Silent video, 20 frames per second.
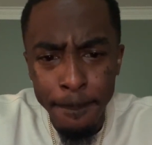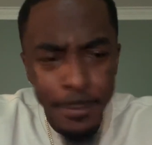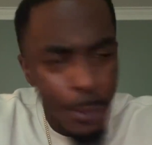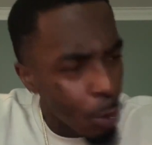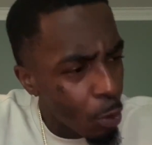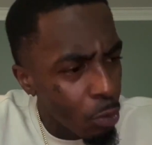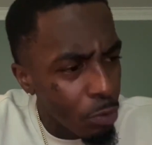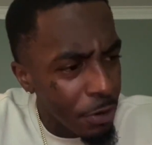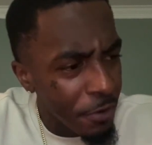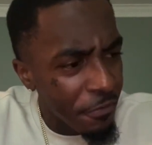
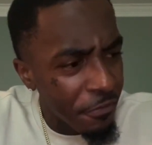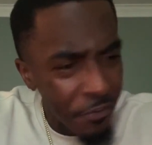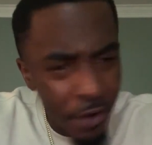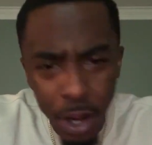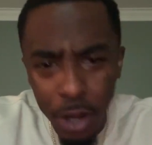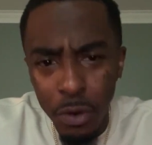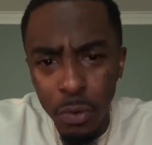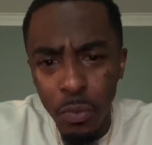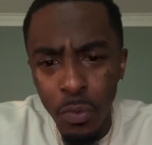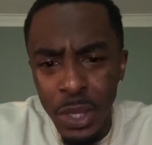No, the
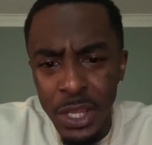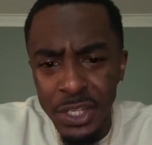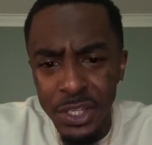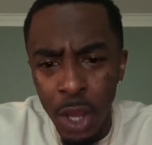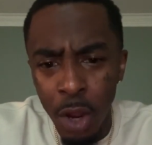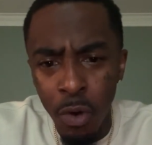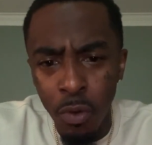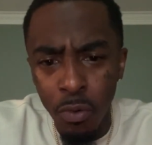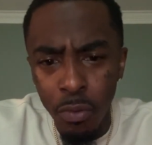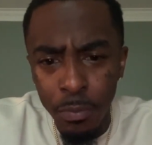fuck we
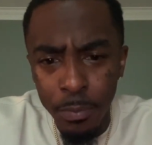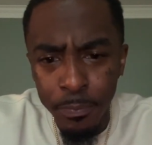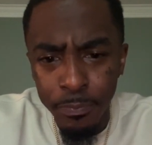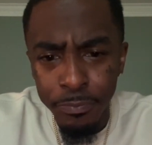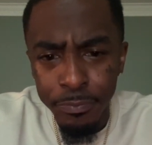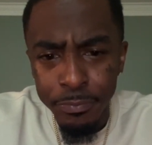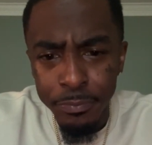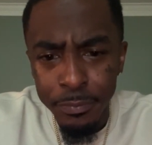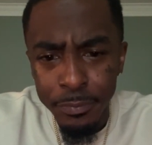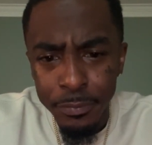don't.
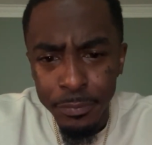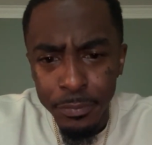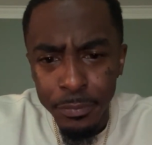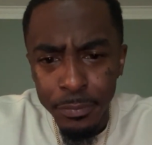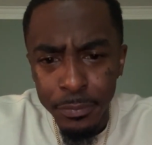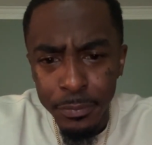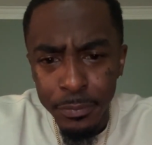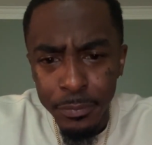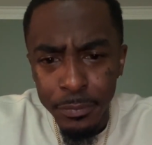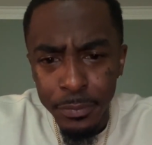
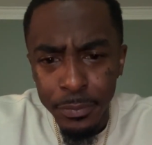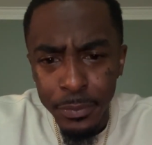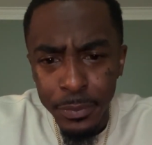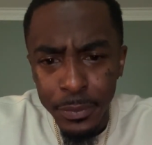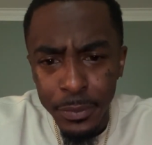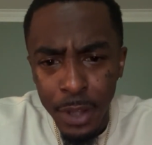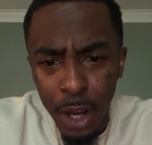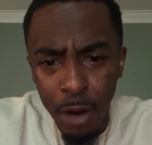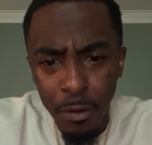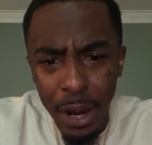
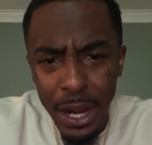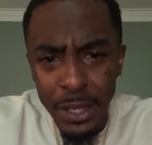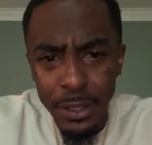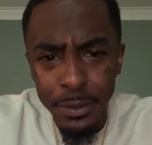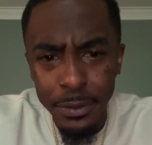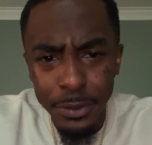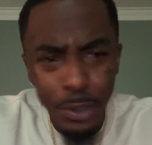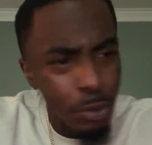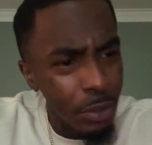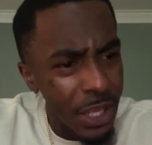All right?
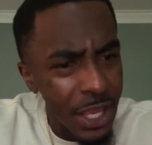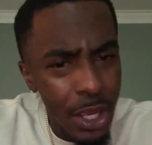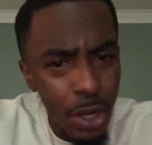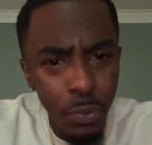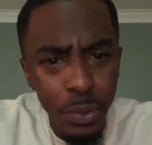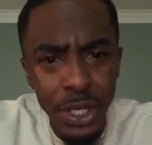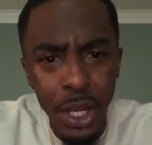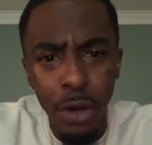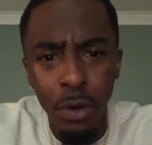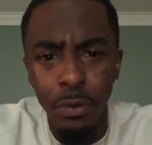No, the hell
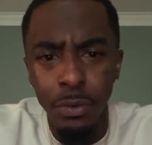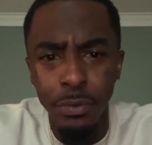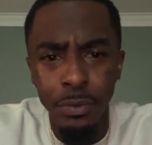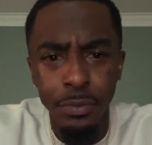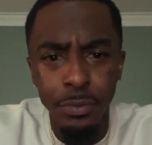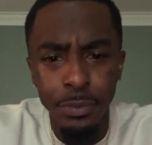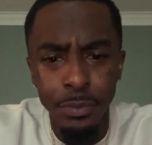we don't.